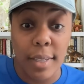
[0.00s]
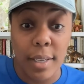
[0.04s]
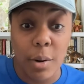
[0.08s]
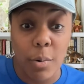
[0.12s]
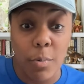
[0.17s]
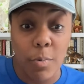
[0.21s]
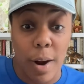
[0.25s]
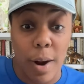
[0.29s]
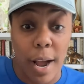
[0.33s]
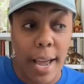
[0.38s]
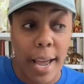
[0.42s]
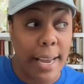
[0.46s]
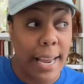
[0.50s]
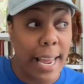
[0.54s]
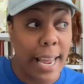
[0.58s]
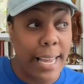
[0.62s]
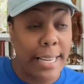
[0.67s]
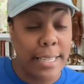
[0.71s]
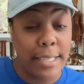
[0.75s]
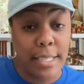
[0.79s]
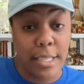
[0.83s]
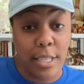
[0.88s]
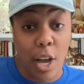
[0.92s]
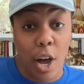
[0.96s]
Right. Mm-hmm.
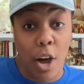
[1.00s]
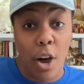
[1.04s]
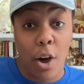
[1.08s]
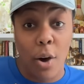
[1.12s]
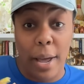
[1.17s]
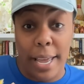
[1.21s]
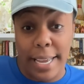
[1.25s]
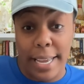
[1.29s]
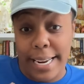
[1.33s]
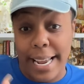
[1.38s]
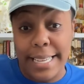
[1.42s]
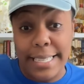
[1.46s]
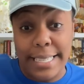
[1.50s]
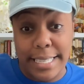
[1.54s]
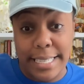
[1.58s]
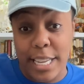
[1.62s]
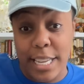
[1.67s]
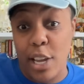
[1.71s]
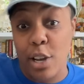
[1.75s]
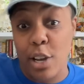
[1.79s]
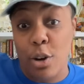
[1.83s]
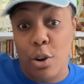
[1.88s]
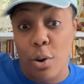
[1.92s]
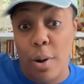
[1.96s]
And so, and I
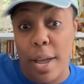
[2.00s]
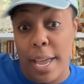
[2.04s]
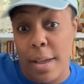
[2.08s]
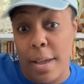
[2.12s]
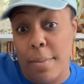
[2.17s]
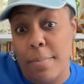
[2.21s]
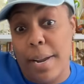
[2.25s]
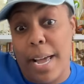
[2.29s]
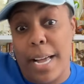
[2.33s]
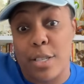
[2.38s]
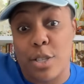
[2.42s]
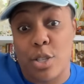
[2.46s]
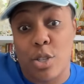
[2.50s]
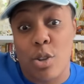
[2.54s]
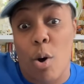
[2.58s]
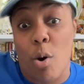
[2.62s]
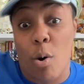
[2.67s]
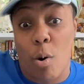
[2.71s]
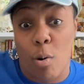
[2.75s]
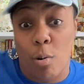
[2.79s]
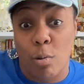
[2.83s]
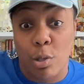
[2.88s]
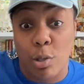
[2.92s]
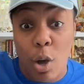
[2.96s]
still am not
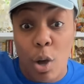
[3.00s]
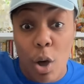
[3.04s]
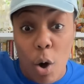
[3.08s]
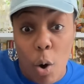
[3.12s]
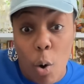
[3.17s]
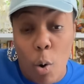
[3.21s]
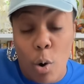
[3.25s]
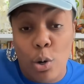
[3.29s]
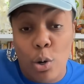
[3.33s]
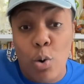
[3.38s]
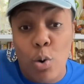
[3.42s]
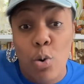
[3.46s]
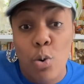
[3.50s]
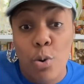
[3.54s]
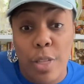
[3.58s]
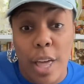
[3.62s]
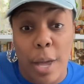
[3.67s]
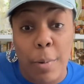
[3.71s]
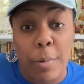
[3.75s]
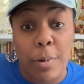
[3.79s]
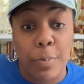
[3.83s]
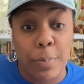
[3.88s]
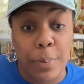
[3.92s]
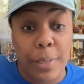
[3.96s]
sold on who
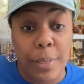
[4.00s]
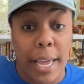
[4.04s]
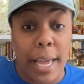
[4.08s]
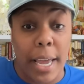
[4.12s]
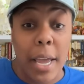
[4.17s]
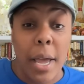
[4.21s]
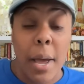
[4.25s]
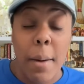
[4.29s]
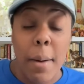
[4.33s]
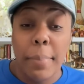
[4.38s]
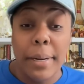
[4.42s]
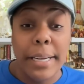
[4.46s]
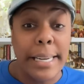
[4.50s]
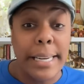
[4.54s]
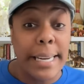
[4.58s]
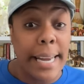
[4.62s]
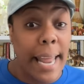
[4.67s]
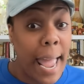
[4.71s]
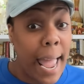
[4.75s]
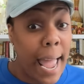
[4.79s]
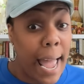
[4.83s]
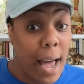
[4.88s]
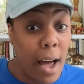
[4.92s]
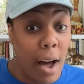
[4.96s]
they would play. But
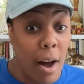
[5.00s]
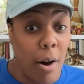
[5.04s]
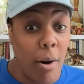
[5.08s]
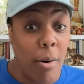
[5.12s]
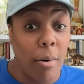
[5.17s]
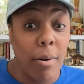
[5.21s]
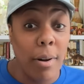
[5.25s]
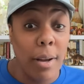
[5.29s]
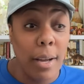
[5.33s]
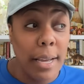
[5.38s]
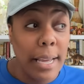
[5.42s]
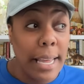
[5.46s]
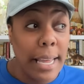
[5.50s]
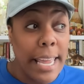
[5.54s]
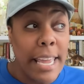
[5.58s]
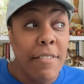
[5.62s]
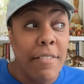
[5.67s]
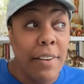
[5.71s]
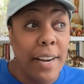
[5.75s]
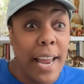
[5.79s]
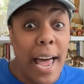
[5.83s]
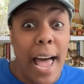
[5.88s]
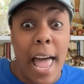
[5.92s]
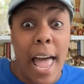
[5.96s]
now,
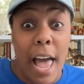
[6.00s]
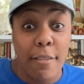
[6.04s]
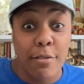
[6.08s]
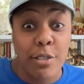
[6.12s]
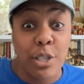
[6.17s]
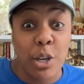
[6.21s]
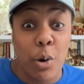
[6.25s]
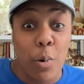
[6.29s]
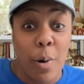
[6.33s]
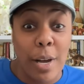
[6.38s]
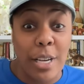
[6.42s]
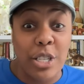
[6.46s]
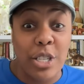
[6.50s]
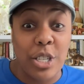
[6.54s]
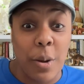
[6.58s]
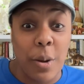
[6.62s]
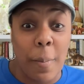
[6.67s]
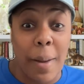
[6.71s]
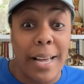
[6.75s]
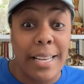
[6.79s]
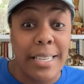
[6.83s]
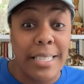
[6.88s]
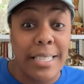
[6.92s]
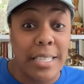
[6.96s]
even I have to question
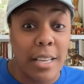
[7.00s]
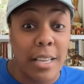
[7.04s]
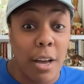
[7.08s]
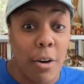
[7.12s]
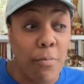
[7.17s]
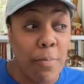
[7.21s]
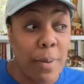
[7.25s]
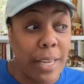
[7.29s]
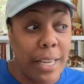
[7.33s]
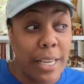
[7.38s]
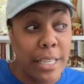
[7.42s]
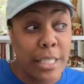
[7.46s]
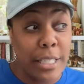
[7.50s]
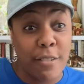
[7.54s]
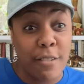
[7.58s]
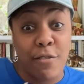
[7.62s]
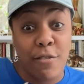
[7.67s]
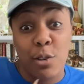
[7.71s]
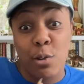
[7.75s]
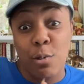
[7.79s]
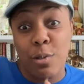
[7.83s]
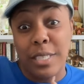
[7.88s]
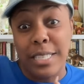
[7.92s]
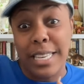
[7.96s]
myself, because if
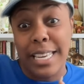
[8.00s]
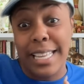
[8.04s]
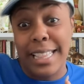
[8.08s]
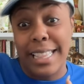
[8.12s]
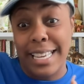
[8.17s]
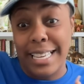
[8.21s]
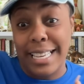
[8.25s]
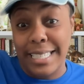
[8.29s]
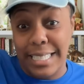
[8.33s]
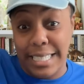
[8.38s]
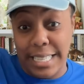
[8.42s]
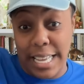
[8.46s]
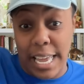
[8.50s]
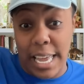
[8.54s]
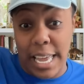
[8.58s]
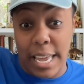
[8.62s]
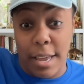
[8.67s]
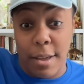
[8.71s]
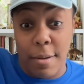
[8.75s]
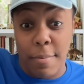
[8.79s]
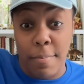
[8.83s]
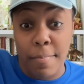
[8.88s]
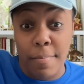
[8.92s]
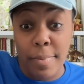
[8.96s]
you see this
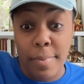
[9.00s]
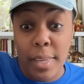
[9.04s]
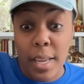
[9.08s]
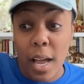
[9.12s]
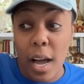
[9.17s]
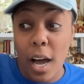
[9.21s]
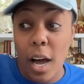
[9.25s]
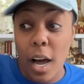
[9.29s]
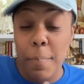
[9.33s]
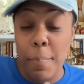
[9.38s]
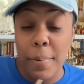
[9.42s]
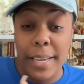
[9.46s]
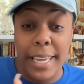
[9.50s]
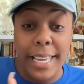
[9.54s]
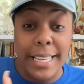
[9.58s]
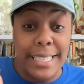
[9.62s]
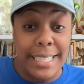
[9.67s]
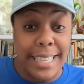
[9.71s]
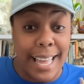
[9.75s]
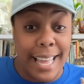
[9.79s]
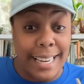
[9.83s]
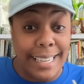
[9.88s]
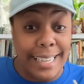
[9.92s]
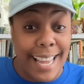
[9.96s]
team up
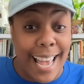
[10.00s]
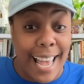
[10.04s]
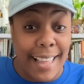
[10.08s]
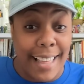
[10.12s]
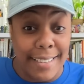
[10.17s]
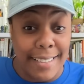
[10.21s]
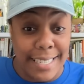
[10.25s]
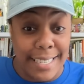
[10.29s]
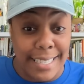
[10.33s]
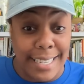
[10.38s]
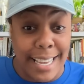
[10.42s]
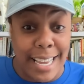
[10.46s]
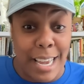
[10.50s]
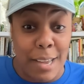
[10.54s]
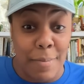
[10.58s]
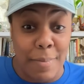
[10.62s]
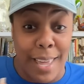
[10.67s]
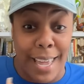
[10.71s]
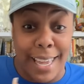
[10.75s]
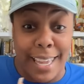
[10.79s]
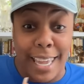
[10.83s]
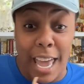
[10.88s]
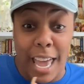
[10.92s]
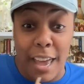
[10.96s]
against that Dallas team
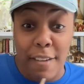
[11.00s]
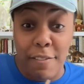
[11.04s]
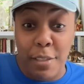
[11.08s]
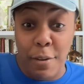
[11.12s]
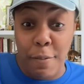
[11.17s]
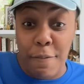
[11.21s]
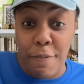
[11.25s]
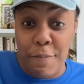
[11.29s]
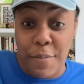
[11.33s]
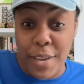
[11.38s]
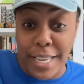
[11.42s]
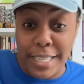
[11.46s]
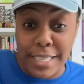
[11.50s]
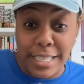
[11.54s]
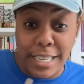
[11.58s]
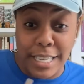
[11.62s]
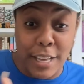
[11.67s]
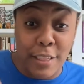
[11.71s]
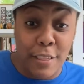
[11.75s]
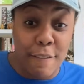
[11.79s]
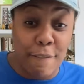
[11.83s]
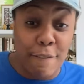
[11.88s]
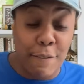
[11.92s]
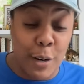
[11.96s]
that gave them fits
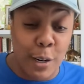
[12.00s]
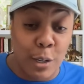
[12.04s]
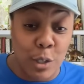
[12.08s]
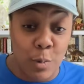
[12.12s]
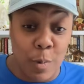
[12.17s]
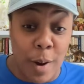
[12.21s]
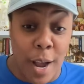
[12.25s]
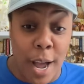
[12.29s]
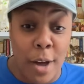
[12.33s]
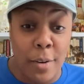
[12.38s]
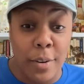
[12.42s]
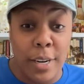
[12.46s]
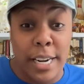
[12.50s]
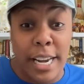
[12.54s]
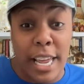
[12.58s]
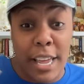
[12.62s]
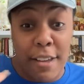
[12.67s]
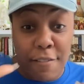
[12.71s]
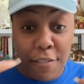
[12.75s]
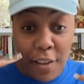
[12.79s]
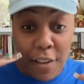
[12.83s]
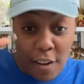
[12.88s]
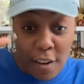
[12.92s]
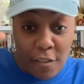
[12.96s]
in the first round, and
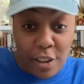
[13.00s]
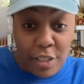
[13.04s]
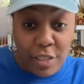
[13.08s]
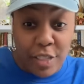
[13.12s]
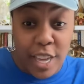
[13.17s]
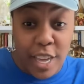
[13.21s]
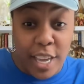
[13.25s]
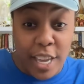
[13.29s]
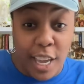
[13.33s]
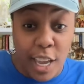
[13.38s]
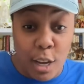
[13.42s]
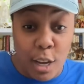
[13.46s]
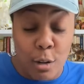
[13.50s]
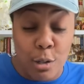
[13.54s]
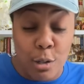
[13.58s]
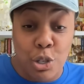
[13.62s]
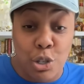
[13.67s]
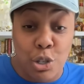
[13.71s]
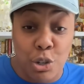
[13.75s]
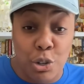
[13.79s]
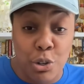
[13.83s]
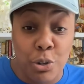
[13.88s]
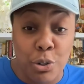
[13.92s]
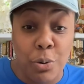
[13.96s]
if everything held
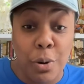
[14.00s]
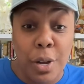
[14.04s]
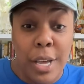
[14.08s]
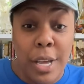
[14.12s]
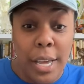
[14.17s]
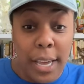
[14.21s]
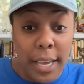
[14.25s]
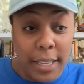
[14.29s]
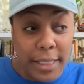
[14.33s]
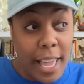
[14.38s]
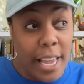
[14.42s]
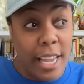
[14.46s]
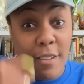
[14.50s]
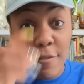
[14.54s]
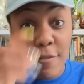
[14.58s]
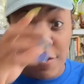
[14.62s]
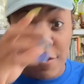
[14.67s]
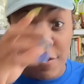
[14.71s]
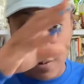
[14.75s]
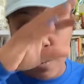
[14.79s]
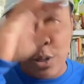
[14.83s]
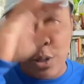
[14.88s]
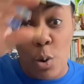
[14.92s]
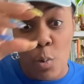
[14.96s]
true, like if it
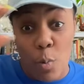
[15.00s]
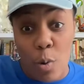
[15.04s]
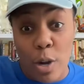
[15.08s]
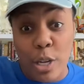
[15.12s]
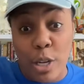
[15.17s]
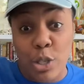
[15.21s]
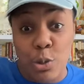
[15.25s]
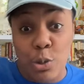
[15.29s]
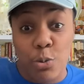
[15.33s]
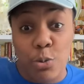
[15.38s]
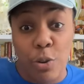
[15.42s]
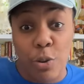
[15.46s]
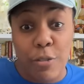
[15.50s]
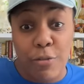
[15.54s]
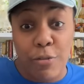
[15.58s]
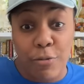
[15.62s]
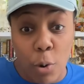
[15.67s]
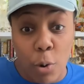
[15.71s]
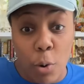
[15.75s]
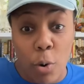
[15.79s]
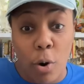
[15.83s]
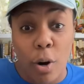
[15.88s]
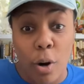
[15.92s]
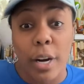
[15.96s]
was a one, two, three,
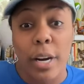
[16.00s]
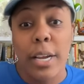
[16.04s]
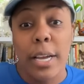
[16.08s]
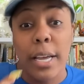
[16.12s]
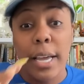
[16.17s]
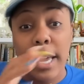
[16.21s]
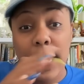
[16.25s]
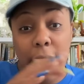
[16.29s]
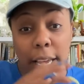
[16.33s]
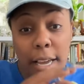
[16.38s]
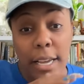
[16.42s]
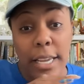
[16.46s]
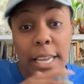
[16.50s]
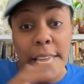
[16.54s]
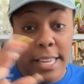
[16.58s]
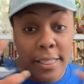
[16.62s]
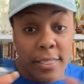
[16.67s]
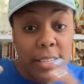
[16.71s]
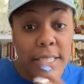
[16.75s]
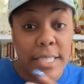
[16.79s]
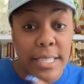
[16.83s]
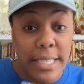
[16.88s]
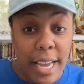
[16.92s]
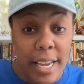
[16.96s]
four, in the
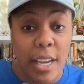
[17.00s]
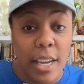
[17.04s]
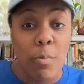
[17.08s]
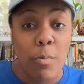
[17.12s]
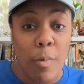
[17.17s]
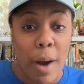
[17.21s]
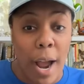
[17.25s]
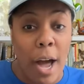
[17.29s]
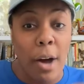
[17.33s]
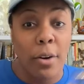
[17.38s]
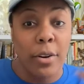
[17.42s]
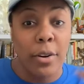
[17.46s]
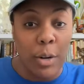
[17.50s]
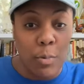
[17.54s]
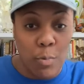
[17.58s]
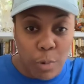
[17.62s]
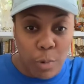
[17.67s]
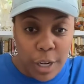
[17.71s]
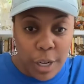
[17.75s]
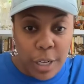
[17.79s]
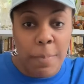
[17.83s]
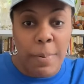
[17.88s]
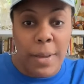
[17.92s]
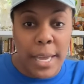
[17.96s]
second round, it
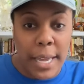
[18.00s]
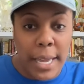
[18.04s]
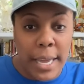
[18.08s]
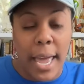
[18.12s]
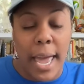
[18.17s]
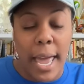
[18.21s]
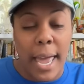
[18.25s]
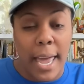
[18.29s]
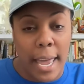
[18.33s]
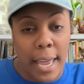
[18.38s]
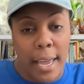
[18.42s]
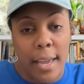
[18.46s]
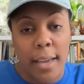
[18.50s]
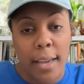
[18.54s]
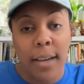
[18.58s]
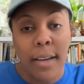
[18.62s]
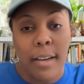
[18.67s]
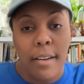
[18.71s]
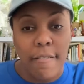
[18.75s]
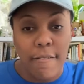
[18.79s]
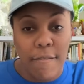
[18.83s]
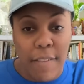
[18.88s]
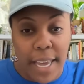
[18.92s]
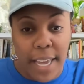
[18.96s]
would be a
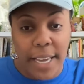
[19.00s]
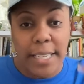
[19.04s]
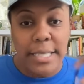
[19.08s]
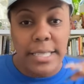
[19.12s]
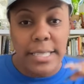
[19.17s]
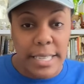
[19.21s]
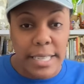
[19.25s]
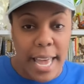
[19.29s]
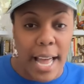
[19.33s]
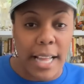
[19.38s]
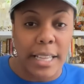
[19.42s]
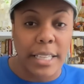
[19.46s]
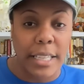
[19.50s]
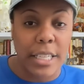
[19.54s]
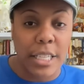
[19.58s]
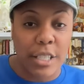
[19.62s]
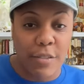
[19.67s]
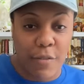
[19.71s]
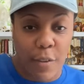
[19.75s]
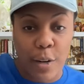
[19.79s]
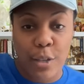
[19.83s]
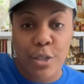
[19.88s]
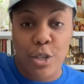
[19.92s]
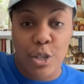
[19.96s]
Vegas, Dallas
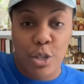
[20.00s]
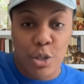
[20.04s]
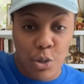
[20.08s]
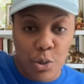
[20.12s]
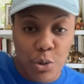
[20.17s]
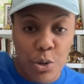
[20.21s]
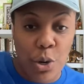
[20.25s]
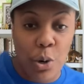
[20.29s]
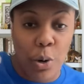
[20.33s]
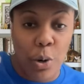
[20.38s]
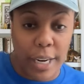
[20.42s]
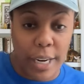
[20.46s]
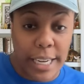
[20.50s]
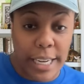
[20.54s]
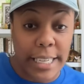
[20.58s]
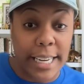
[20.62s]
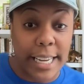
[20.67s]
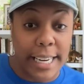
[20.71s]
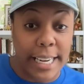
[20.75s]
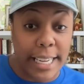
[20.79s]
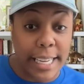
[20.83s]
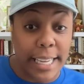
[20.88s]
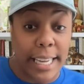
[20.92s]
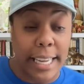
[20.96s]
versus New York,
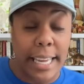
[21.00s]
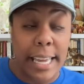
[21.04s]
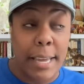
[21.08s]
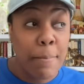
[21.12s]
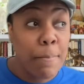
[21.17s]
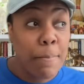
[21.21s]
Connecticut.